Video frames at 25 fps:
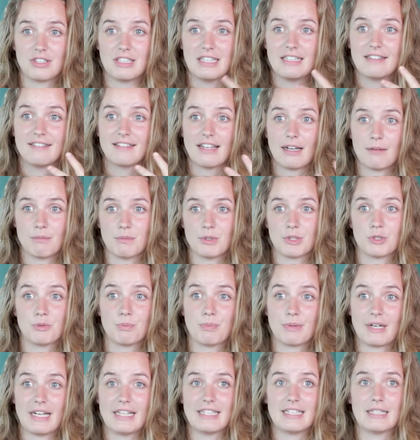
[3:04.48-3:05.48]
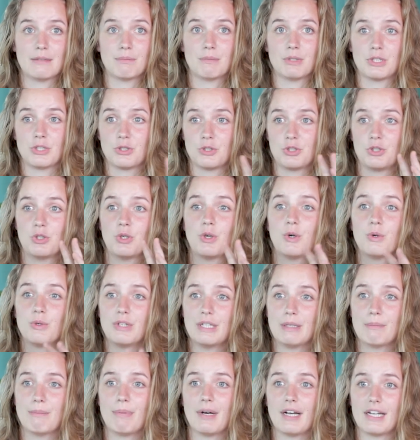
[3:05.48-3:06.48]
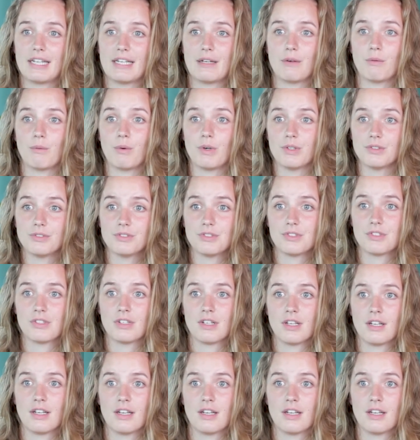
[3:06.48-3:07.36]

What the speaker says: need that much branding because you only buy it once.